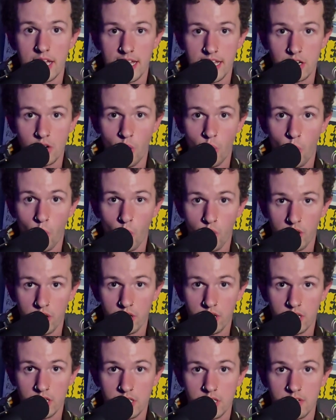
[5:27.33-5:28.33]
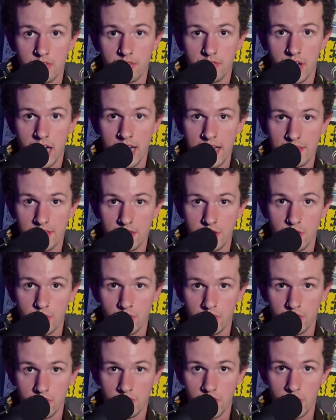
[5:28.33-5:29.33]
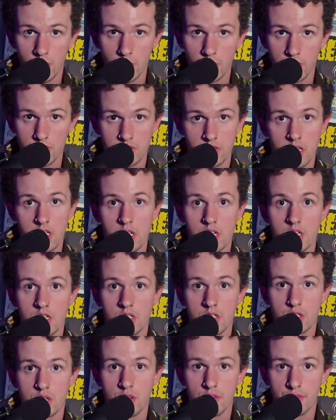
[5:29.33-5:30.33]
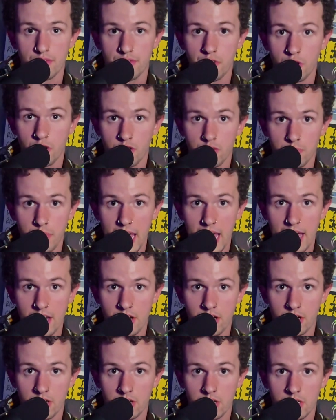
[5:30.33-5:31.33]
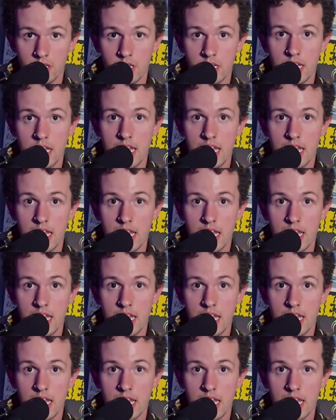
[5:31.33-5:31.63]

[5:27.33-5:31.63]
in order to find those notes. So the first pattern